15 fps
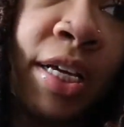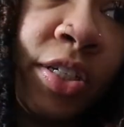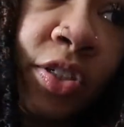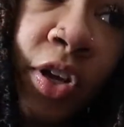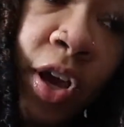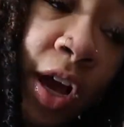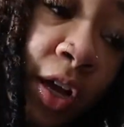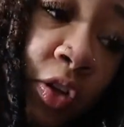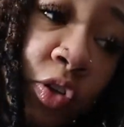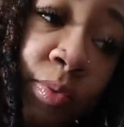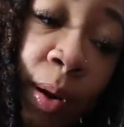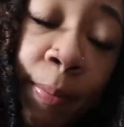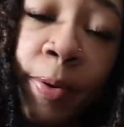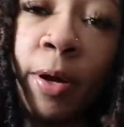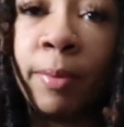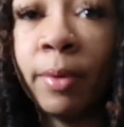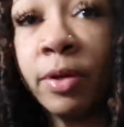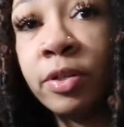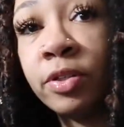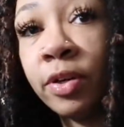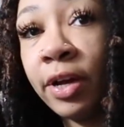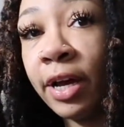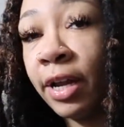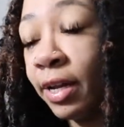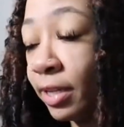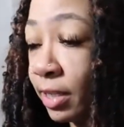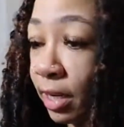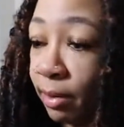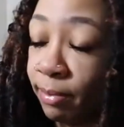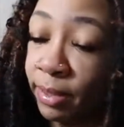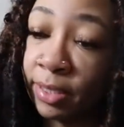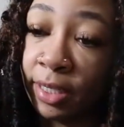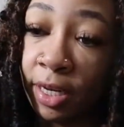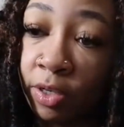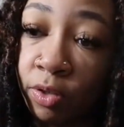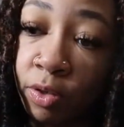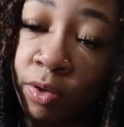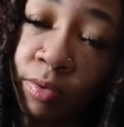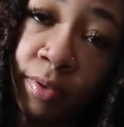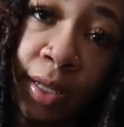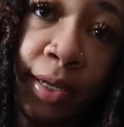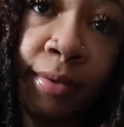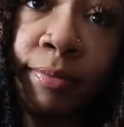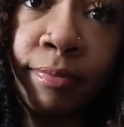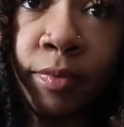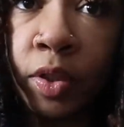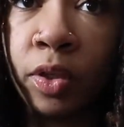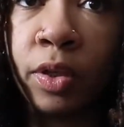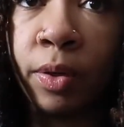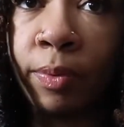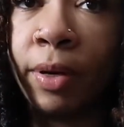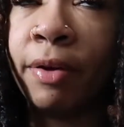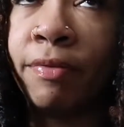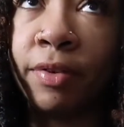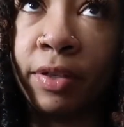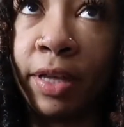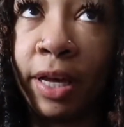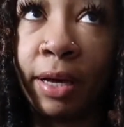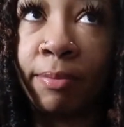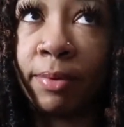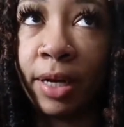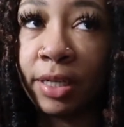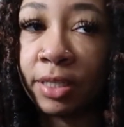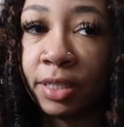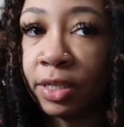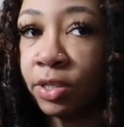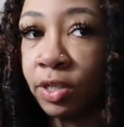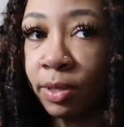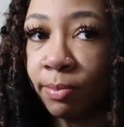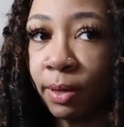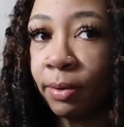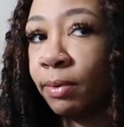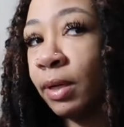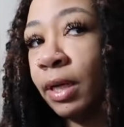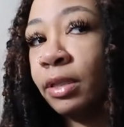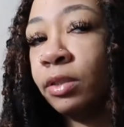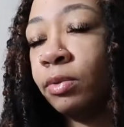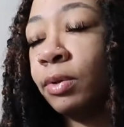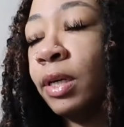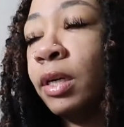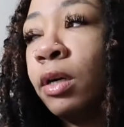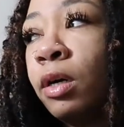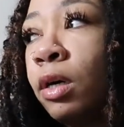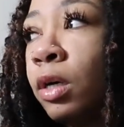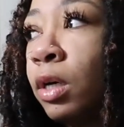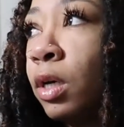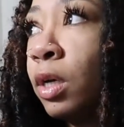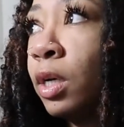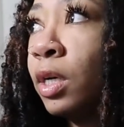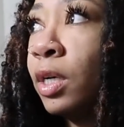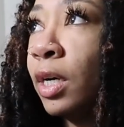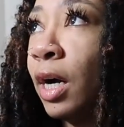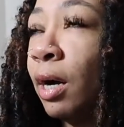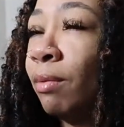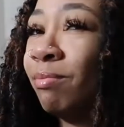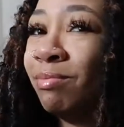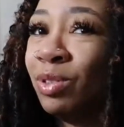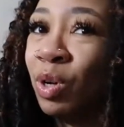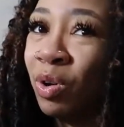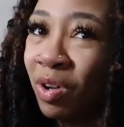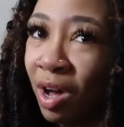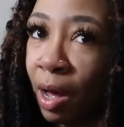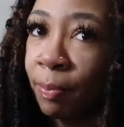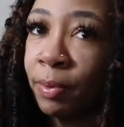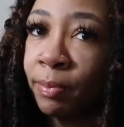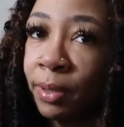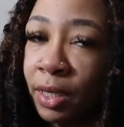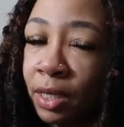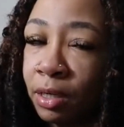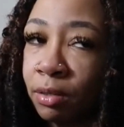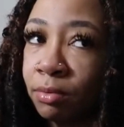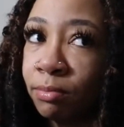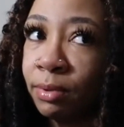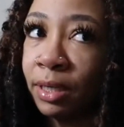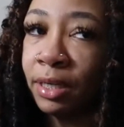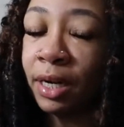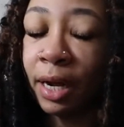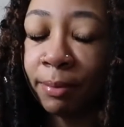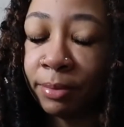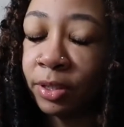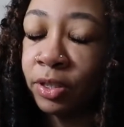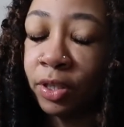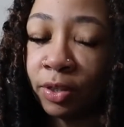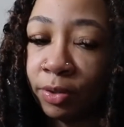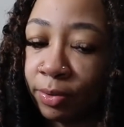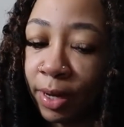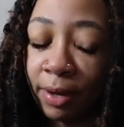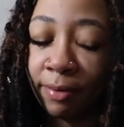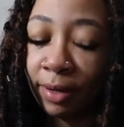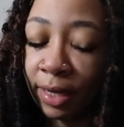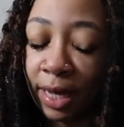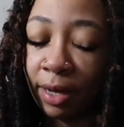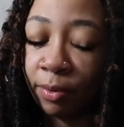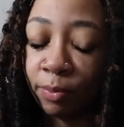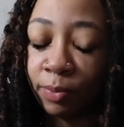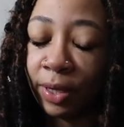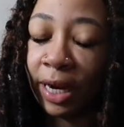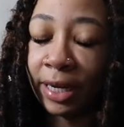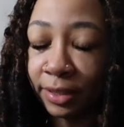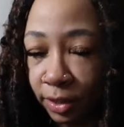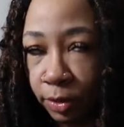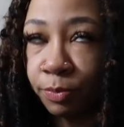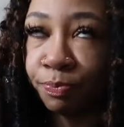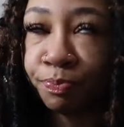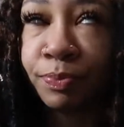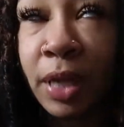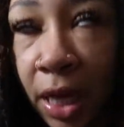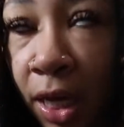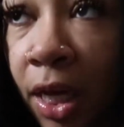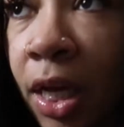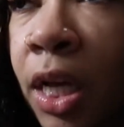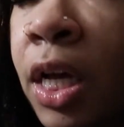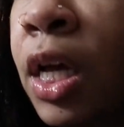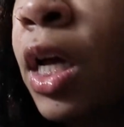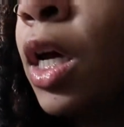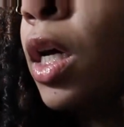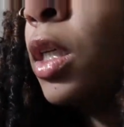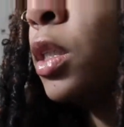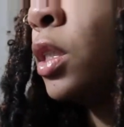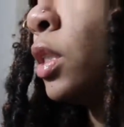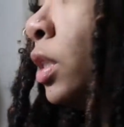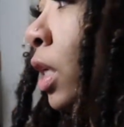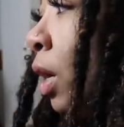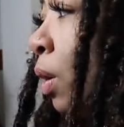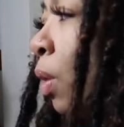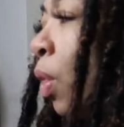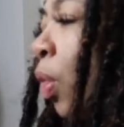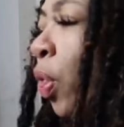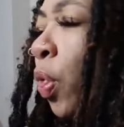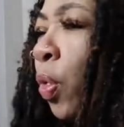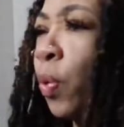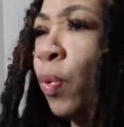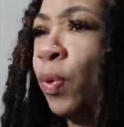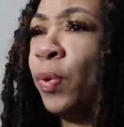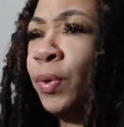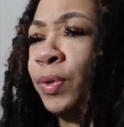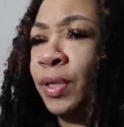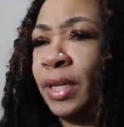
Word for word: show you how to do my promos, show you how to set up my schedule. Like literally whatever. Like I'm not stingy about what I do at all. Um, don't copy me though, but I'm gonna show you how I, how what I do. So, oh,